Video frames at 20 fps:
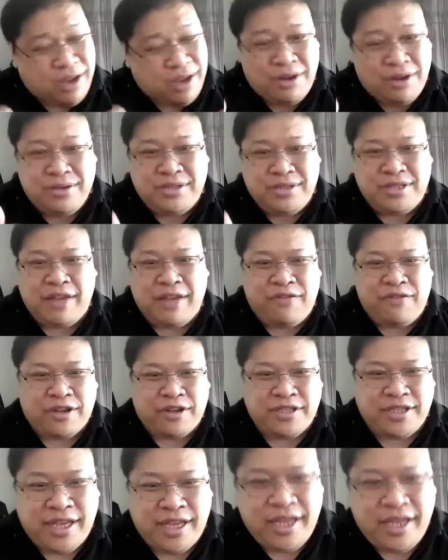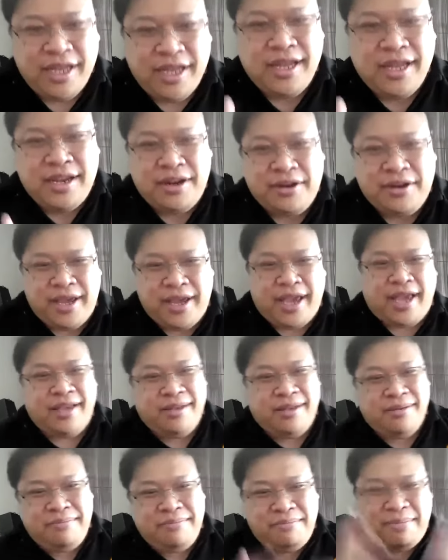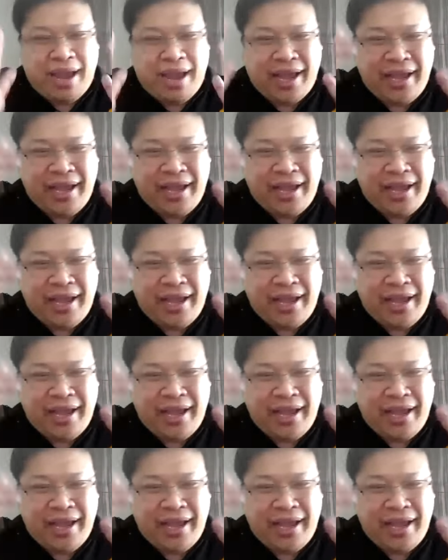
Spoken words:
stay frosty. Okay, bye.